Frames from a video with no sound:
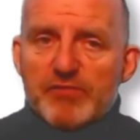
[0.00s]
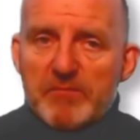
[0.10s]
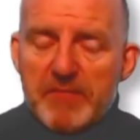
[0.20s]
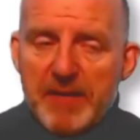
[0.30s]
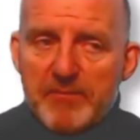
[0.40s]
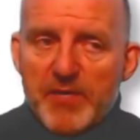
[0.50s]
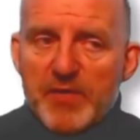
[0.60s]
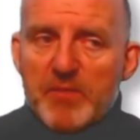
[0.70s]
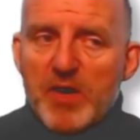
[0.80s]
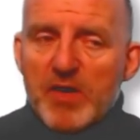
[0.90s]
remember
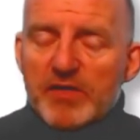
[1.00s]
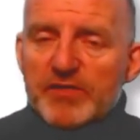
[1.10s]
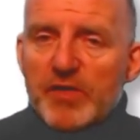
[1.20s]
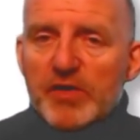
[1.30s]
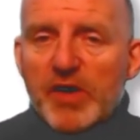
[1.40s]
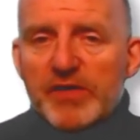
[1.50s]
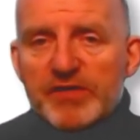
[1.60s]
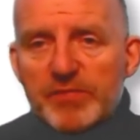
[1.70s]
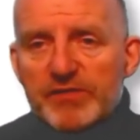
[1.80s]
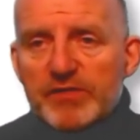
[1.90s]
the marks are going
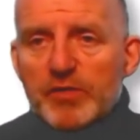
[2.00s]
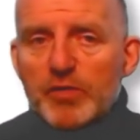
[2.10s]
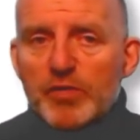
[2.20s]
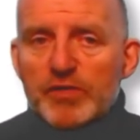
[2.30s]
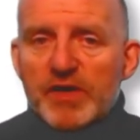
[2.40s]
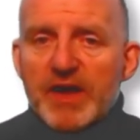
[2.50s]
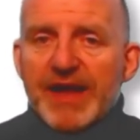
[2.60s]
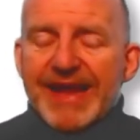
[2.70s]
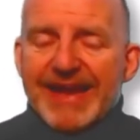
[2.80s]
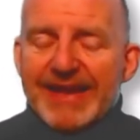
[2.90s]
to be scored
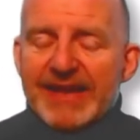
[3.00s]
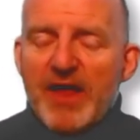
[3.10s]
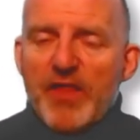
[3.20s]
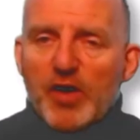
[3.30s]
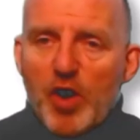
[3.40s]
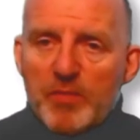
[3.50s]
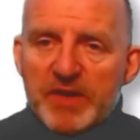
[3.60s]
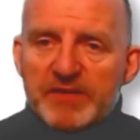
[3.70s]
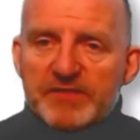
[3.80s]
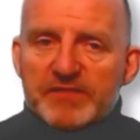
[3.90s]
in the
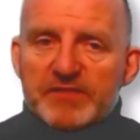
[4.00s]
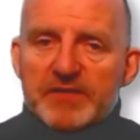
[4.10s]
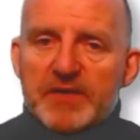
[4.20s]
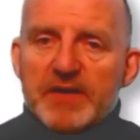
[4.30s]
comments,